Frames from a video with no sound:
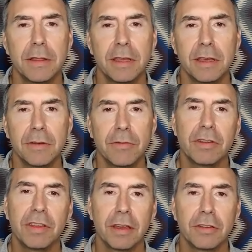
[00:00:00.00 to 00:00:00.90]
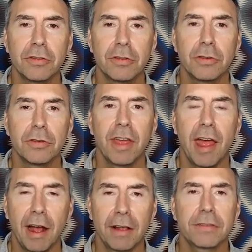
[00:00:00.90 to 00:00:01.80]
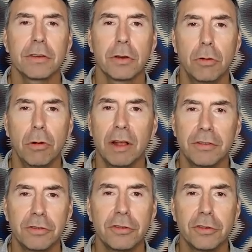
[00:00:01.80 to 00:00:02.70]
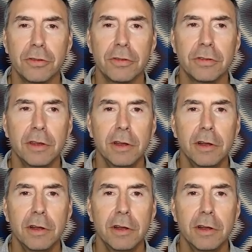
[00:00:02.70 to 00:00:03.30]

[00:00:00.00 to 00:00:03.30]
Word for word: the invitation to ask questions.